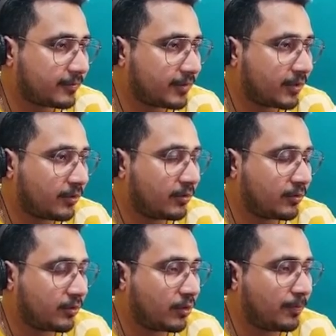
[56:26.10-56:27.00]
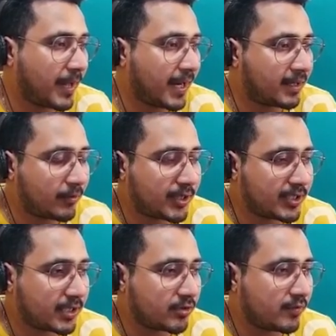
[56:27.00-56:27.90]
The whole paragraph is
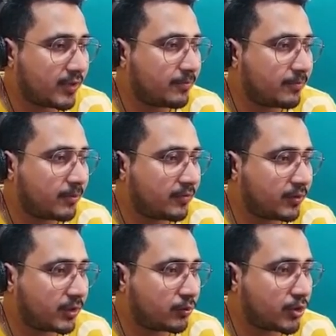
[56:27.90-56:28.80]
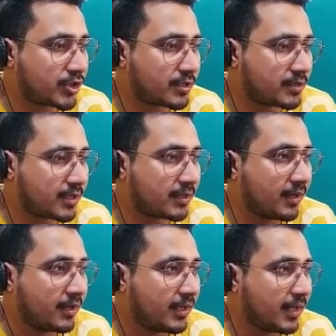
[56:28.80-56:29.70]
actually very important for the questions. Like
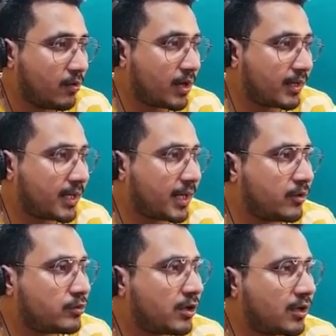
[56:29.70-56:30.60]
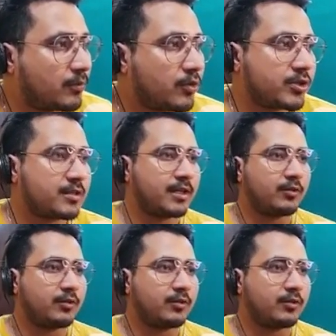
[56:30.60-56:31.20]
you can get a huge lot of questions like